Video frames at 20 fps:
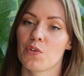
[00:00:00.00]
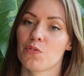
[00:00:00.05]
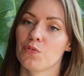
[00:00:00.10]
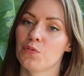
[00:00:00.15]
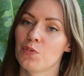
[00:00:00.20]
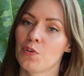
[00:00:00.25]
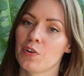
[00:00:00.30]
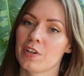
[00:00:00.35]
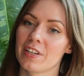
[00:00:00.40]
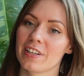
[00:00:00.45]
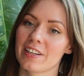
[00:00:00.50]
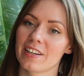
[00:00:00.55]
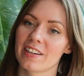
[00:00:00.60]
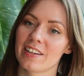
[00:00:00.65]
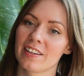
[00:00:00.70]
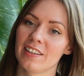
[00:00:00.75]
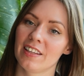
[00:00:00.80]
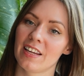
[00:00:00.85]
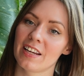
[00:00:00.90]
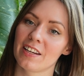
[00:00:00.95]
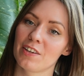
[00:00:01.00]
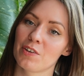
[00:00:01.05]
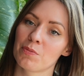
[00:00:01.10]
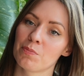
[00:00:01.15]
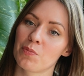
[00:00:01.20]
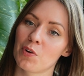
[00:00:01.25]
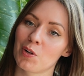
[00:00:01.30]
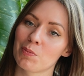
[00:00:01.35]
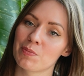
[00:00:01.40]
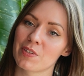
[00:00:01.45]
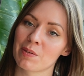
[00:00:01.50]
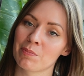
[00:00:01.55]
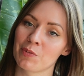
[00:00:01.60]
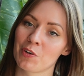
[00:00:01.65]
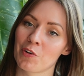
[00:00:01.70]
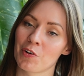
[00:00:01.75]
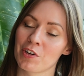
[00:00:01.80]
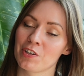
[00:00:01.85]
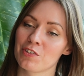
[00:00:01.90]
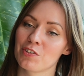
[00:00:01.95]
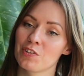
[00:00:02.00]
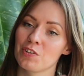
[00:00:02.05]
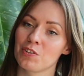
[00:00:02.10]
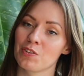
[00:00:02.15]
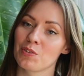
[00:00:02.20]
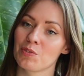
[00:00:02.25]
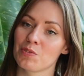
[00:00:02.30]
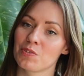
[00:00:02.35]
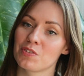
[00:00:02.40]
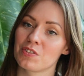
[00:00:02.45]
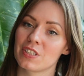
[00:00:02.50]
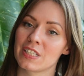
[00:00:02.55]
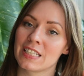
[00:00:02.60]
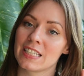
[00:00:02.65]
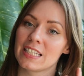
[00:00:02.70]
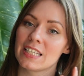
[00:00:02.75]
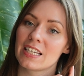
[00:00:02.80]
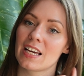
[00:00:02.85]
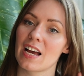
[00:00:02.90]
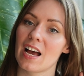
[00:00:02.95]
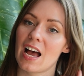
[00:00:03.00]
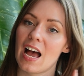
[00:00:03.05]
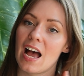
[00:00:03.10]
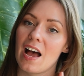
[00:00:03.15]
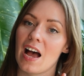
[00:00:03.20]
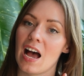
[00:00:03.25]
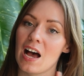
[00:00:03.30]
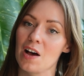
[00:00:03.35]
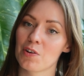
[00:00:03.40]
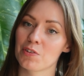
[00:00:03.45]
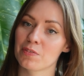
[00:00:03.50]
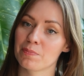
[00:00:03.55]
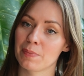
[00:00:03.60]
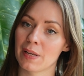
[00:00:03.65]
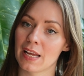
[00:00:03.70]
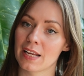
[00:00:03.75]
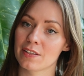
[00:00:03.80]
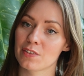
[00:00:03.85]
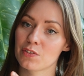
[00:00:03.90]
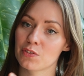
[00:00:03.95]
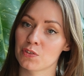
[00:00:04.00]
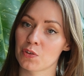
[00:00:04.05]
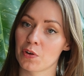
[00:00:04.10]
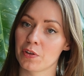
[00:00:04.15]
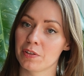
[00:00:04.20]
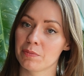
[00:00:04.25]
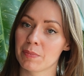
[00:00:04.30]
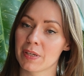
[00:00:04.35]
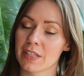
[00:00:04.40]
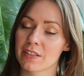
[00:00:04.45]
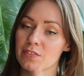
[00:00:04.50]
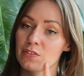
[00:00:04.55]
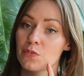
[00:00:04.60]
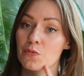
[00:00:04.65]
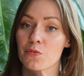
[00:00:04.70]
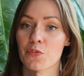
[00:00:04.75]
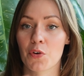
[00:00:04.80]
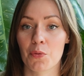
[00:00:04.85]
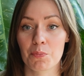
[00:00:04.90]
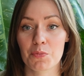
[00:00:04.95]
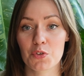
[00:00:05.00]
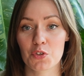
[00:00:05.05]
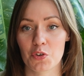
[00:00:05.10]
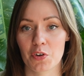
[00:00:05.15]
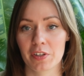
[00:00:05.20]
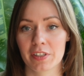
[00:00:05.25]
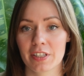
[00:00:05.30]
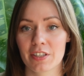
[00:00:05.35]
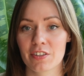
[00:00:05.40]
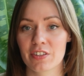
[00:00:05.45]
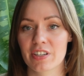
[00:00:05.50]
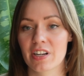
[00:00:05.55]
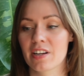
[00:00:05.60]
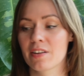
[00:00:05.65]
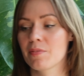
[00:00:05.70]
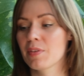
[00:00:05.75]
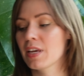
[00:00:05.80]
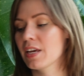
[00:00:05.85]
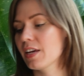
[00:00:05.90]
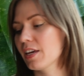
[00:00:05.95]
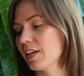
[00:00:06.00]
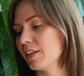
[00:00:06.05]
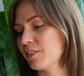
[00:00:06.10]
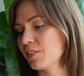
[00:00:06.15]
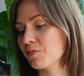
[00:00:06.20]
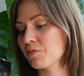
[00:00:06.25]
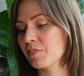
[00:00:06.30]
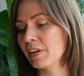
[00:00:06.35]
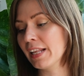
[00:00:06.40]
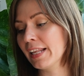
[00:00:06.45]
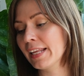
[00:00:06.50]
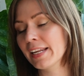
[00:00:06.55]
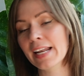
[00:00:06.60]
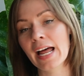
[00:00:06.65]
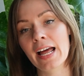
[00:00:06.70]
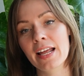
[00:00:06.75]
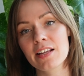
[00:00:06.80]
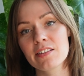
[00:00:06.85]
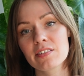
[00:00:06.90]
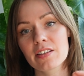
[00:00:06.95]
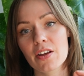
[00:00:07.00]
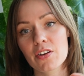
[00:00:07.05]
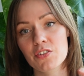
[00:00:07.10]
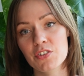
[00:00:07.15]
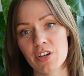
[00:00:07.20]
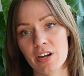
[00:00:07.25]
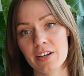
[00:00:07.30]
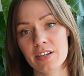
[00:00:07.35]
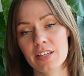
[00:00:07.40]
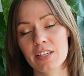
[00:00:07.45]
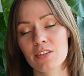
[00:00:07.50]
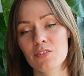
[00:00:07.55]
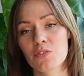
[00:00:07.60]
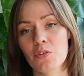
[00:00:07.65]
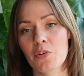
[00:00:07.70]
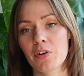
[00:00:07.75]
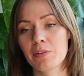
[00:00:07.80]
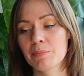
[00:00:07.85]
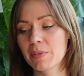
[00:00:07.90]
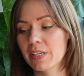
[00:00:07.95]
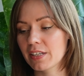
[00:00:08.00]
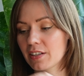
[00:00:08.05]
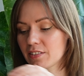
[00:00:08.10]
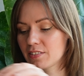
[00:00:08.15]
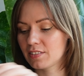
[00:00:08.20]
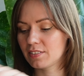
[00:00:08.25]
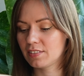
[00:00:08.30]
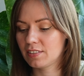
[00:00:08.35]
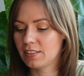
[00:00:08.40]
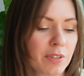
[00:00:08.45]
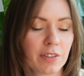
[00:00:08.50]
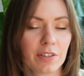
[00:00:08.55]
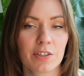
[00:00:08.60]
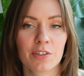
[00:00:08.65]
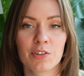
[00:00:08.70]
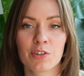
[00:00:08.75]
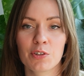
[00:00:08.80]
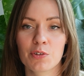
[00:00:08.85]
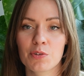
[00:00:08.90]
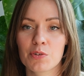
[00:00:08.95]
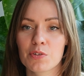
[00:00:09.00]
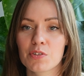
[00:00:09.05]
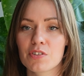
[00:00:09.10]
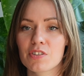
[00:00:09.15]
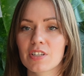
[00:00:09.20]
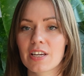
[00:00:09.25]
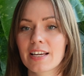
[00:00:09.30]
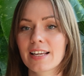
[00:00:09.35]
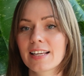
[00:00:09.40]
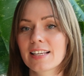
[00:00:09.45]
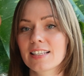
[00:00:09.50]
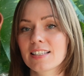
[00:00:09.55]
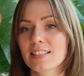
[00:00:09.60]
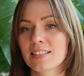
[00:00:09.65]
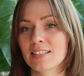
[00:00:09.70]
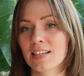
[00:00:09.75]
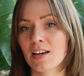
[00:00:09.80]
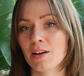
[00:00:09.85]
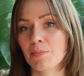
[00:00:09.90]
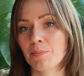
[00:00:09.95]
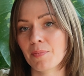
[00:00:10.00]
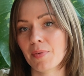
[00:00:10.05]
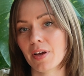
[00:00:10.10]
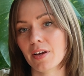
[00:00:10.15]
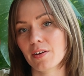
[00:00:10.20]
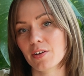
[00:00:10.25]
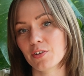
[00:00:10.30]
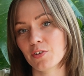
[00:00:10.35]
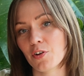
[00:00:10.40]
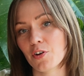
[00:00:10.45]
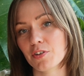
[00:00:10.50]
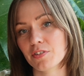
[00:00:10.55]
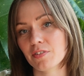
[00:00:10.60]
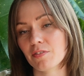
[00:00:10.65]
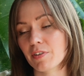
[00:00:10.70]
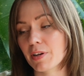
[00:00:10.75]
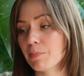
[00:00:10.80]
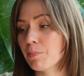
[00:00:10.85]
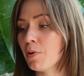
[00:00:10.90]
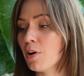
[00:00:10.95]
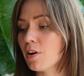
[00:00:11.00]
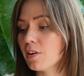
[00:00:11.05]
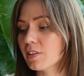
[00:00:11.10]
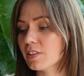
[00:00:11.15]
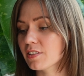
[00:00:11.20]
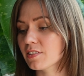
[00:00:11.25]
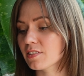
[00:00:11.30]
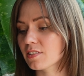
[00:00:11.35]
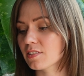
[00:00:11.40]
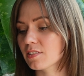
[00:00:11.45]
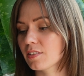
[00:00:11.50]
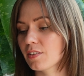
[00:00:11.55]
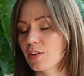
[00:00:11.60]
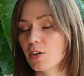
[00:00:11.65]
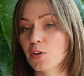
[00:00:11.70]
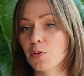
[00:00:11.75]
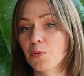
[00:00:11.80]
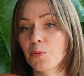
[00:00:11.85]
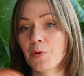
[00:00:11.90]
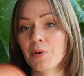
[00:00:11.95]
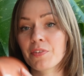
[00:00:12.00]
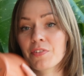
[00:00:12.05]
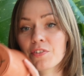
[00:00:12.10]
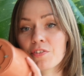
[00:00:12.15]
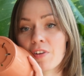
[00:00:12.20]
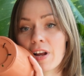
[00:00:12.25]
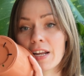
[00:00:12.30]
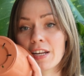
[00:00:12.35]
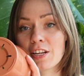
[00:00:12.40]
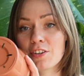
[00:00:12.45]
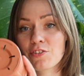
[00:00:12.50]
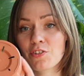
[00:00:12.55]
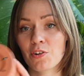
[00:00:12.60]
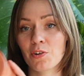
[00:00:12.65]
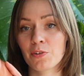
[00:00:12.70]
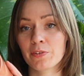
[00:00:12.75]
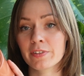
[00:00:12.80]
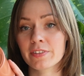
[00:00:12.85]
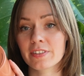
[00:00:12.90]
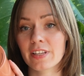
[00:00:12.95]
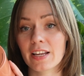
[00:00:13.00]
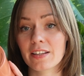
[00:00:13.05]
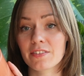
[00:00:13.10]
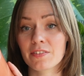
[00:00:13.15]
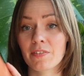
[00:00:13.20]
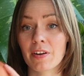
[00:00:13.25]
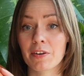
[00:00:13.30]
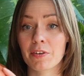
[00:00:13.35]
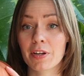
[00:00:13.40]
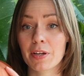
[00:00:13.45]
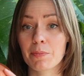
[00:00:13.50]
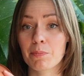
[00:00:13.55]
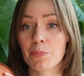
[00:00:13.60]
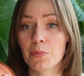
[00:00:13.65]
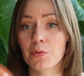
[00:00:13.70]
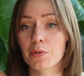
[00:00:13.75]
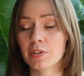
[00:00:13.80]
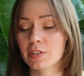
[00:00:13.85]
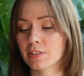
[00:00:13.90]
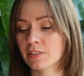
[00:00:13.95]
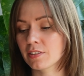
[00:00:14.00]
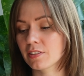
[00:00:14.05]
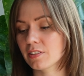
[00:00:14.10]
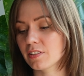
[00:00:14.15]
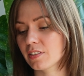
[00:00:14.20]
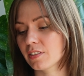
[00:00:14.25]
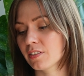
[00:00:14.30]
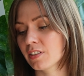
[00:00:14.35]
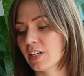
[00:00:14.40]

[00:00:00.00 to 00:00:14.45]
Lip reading: For the Caladium bulbs, I'm going to use the houseplant soil mix from Soil Ninja. It's a really nice chunky soil mix. We'll use some nursery pots with drainage holes. That's very important.